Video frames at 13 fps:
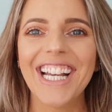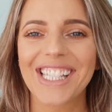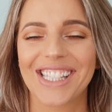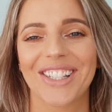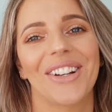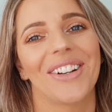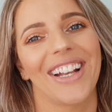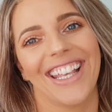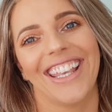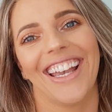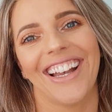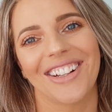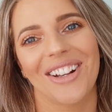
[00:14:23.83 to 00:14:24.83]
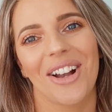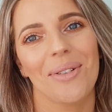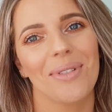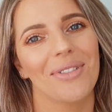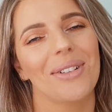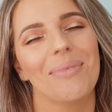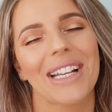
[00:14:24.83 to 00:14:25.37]
So yeah, hope you
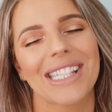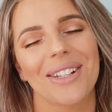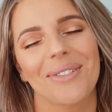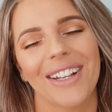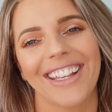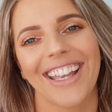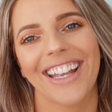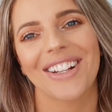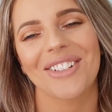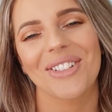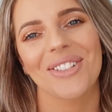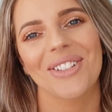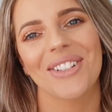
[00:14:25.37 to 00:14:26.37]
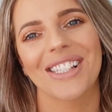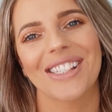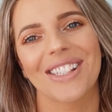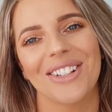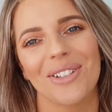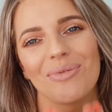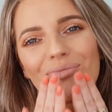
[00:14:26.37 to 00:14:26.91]
have an amazing week and I'll talk to you
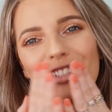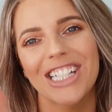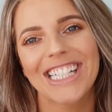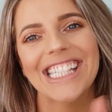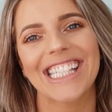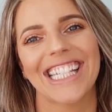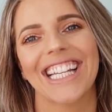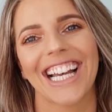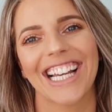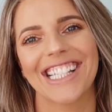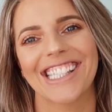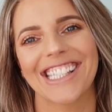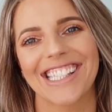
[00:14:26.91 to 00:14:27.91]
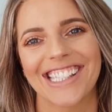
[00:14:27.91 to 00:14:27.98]
soon. See you guys.